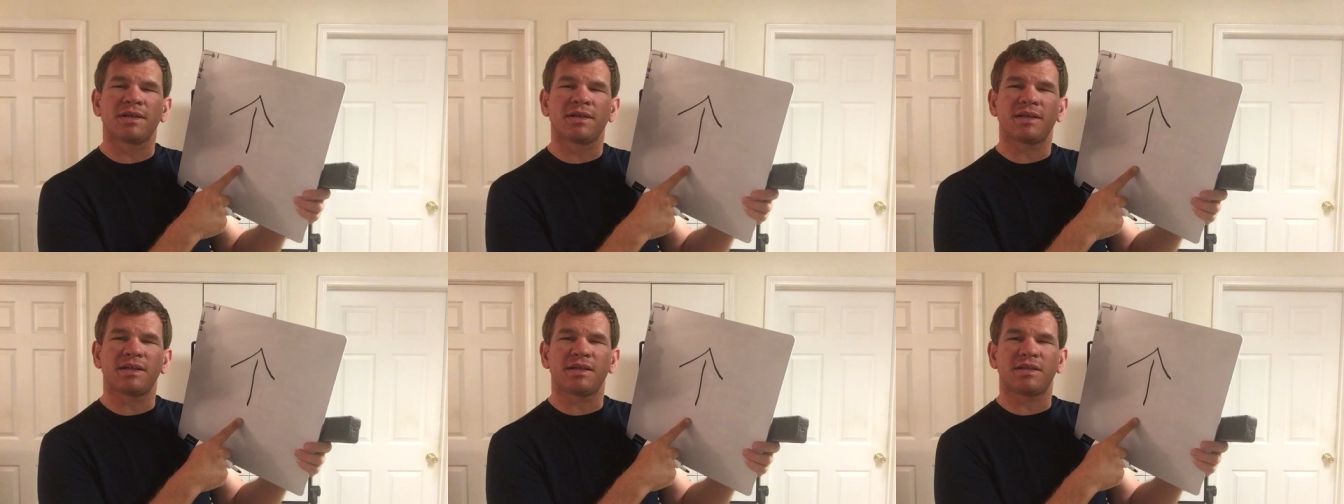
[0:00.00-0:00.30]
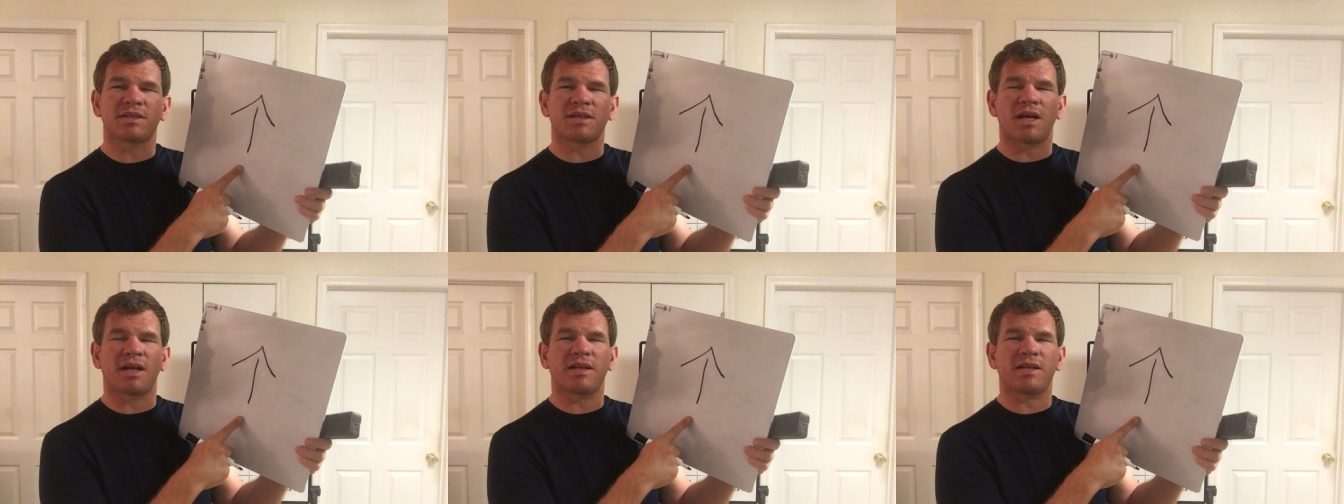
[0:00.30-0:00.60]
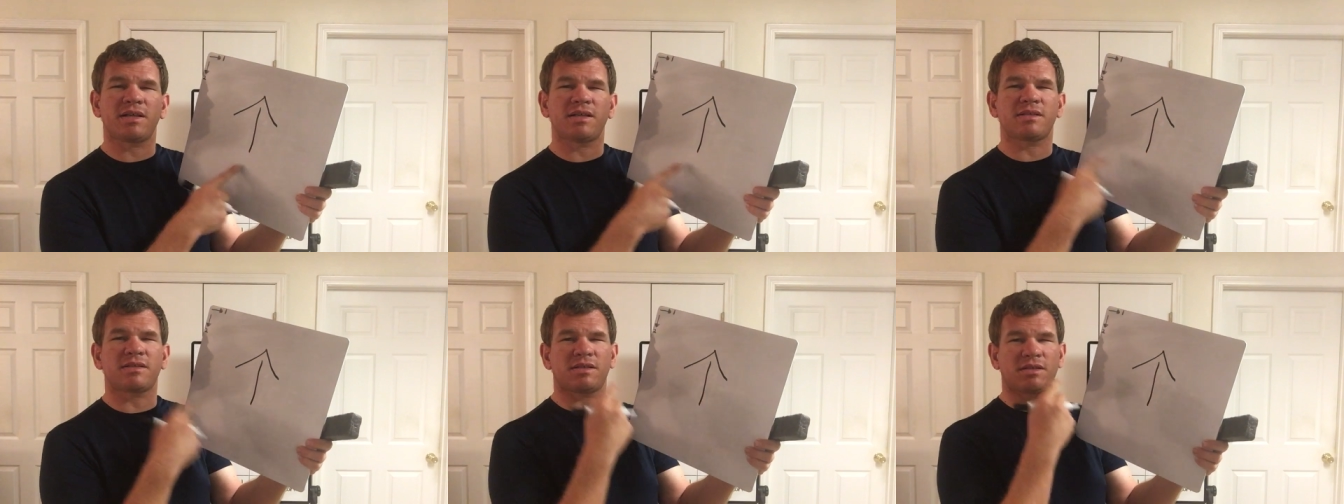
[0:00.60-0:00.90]
in
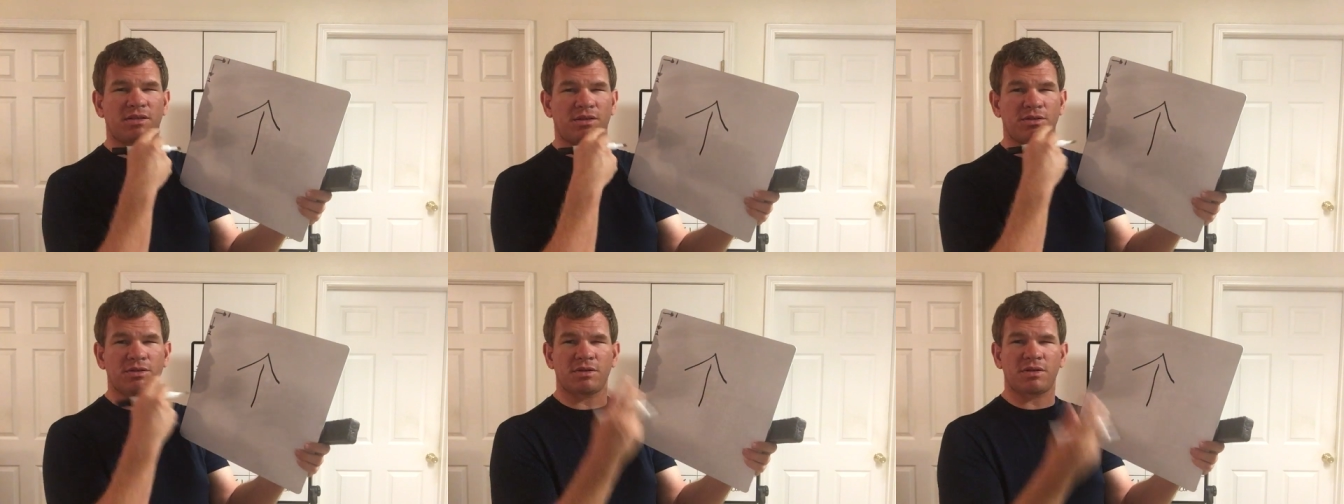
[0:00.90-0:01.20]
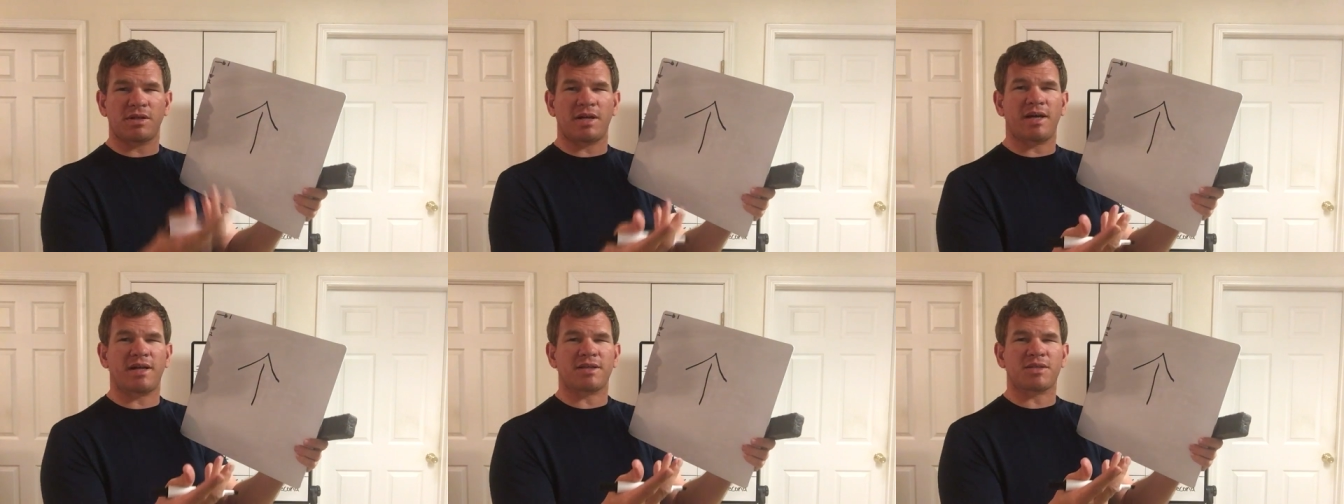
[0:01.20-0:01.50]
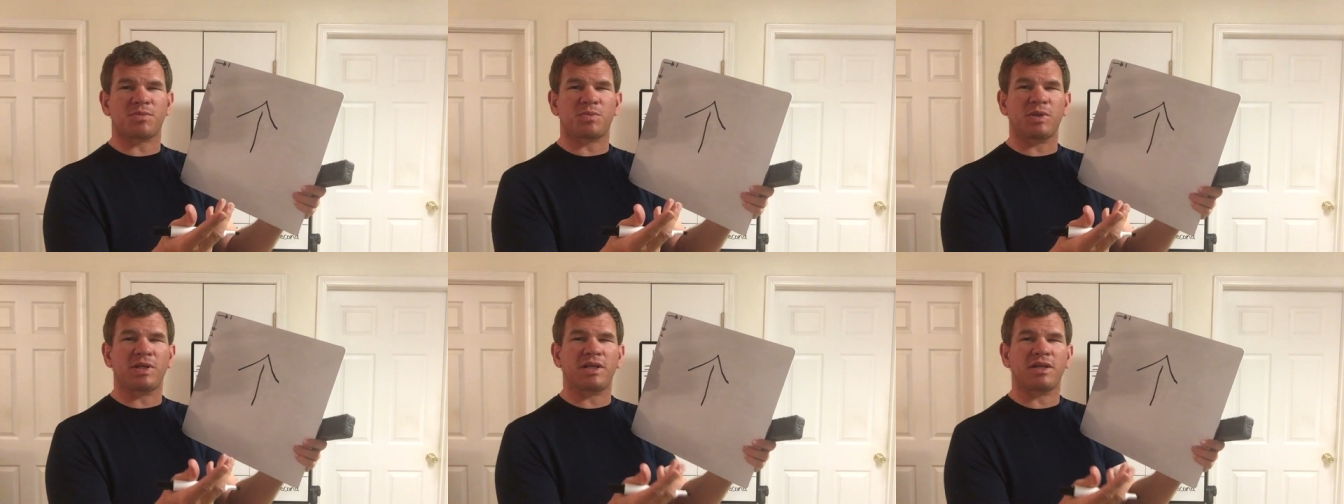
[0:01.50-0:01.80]
Chinese and you learn how to
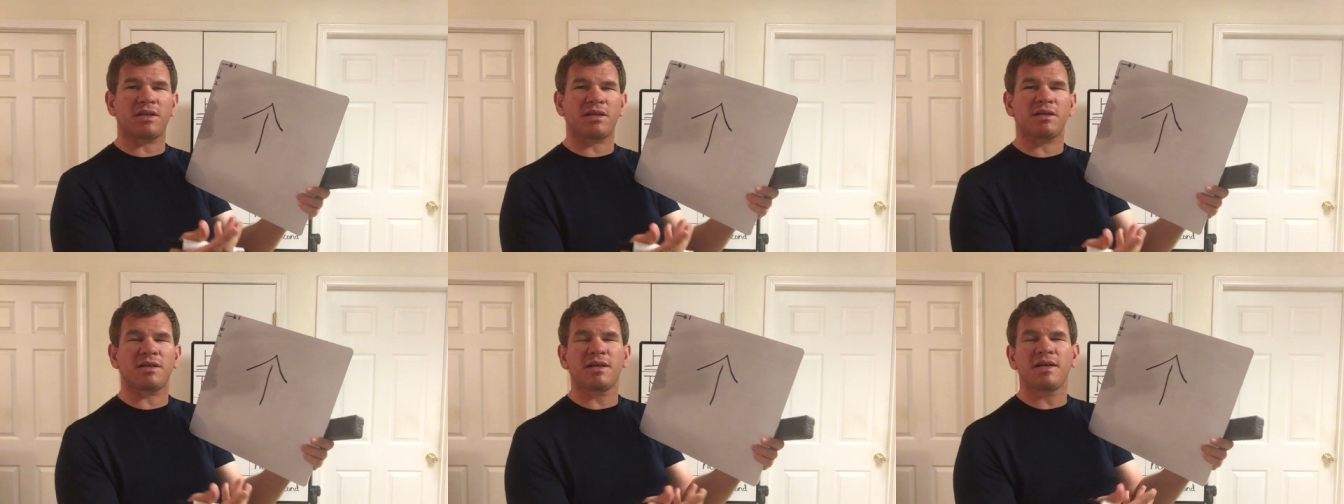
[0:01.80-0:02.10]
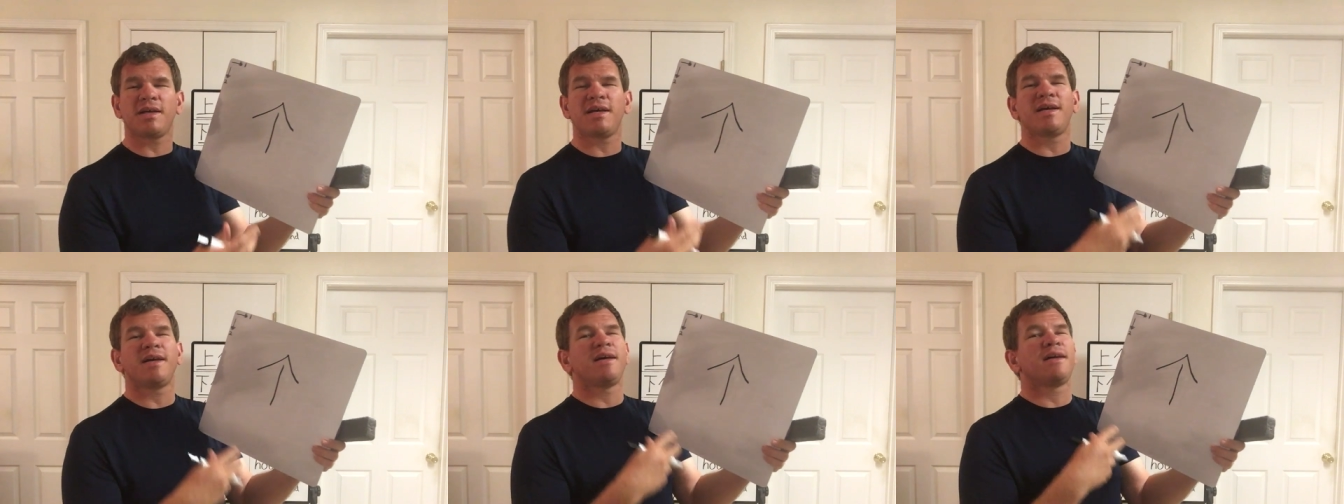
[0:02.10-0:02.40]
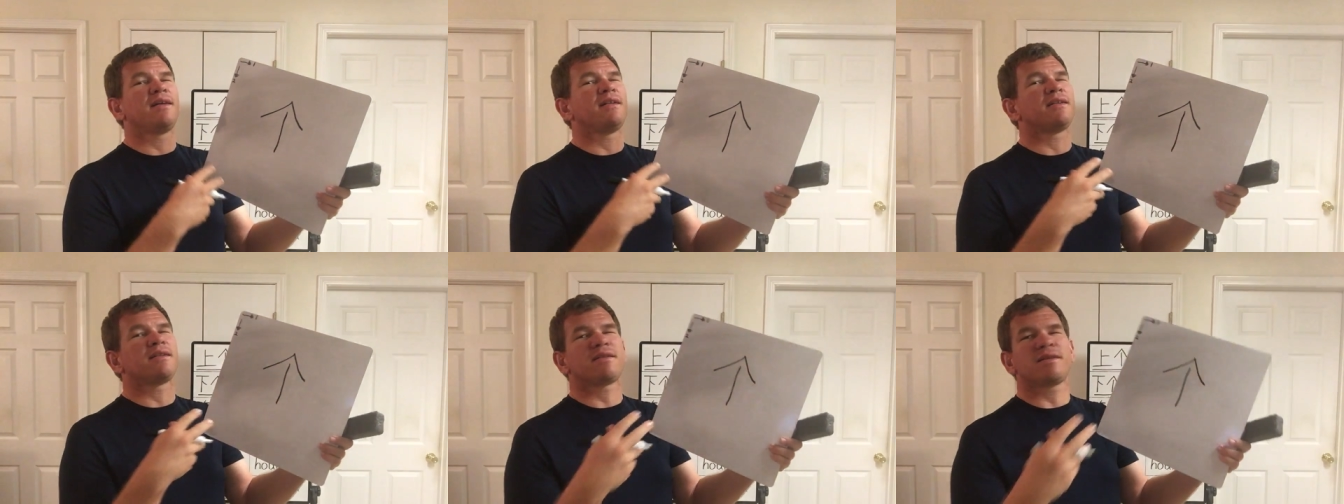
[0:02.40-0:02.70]
speak it,
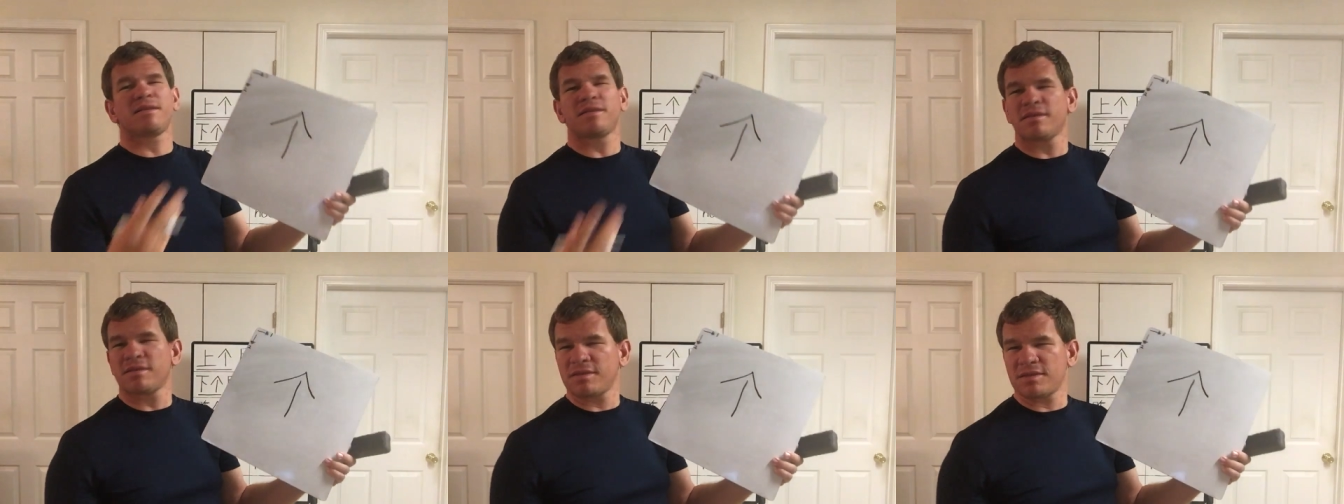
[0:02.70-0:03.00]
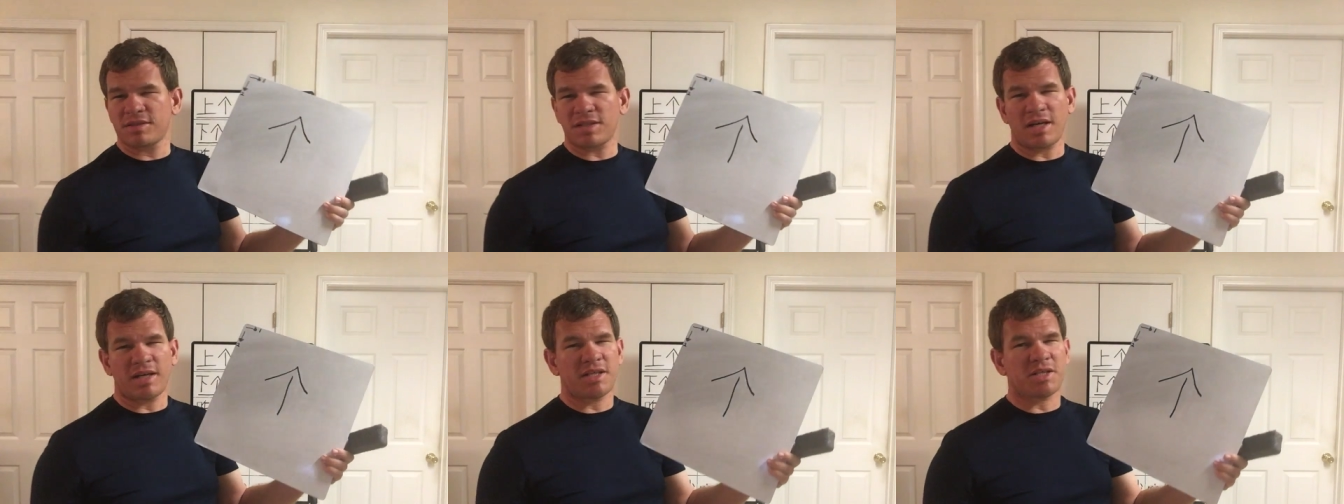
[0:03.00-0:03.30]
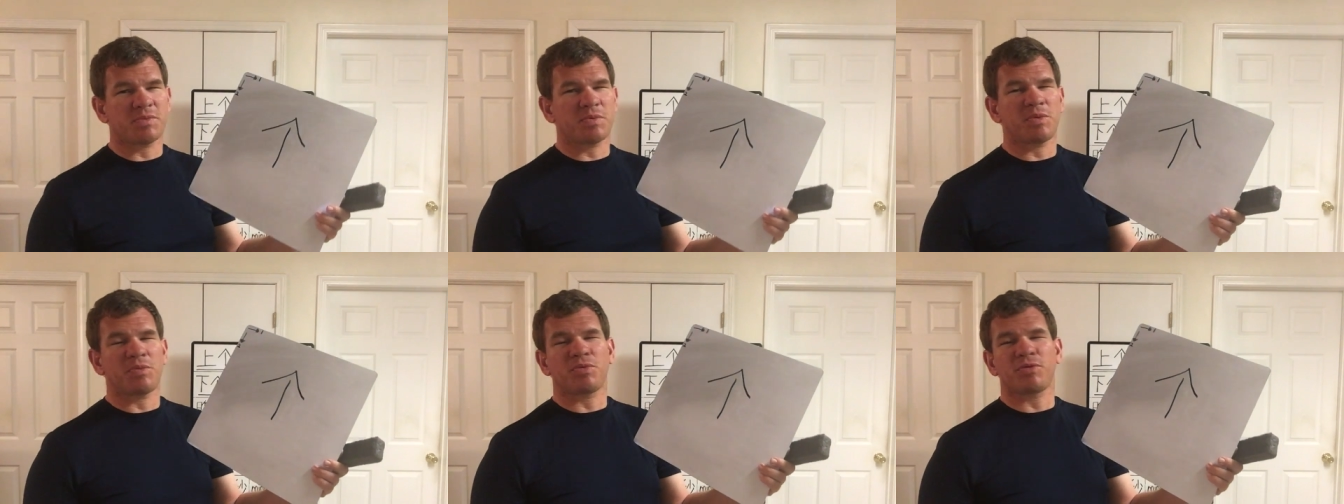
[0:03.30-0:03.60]

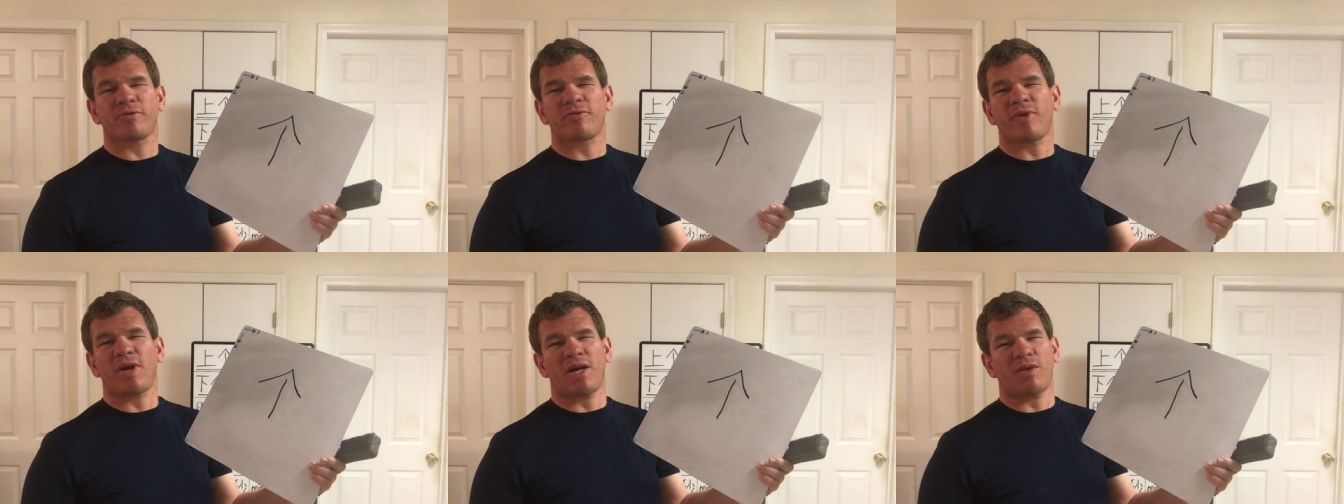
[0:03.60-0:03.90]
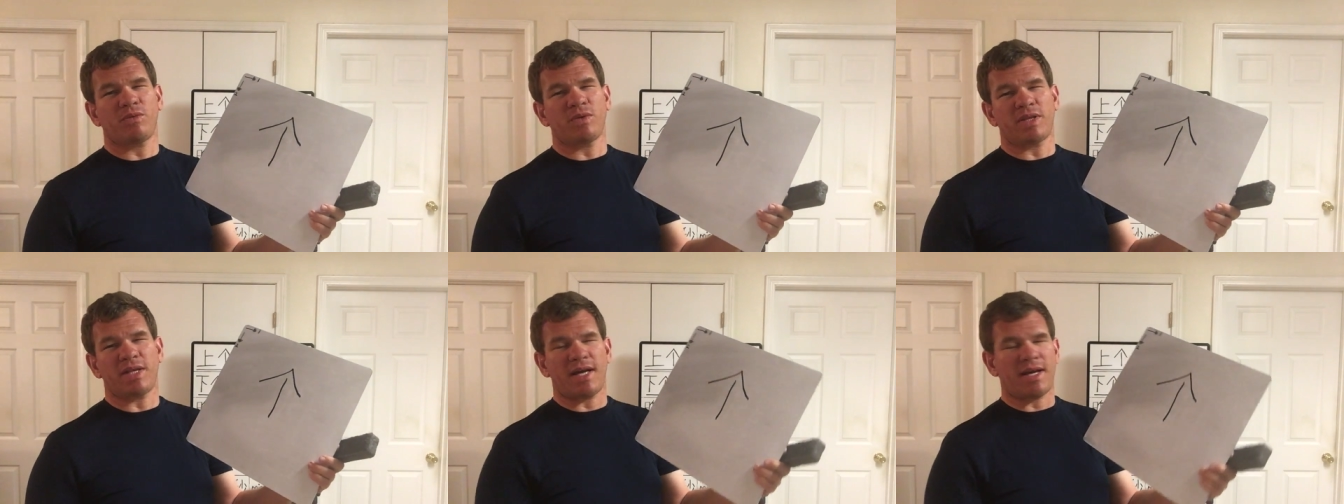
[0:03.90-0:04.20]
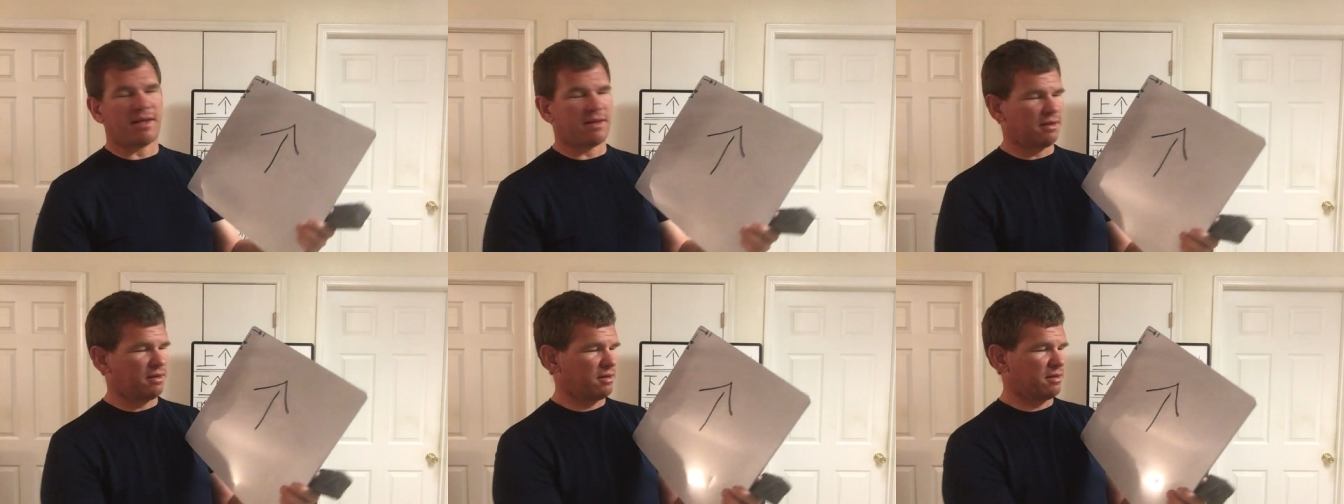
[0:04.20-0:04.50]
Chinese people are fine with
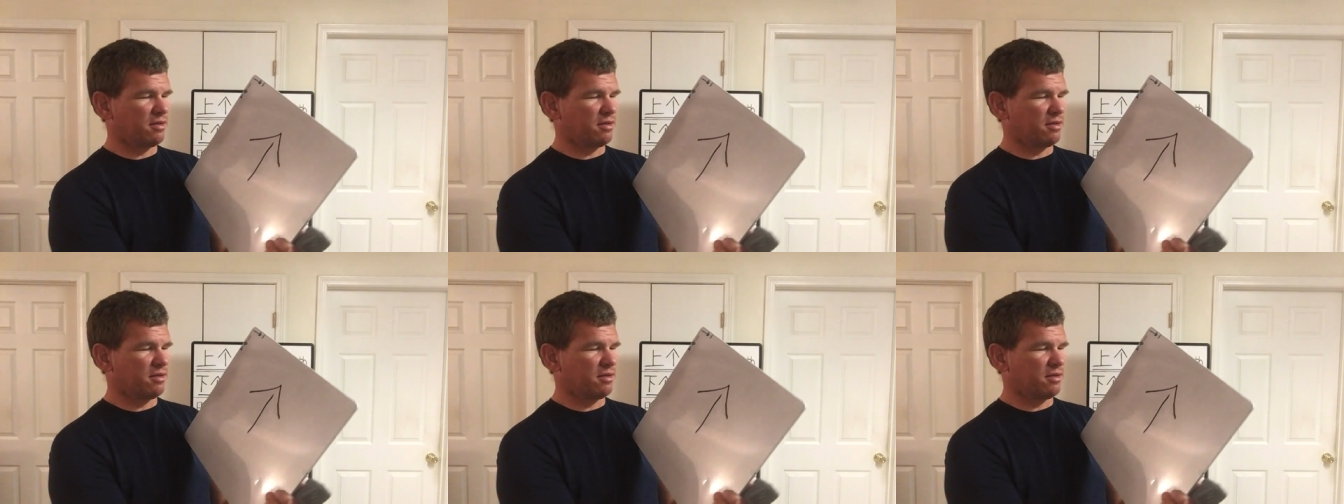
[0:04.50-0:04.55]
that.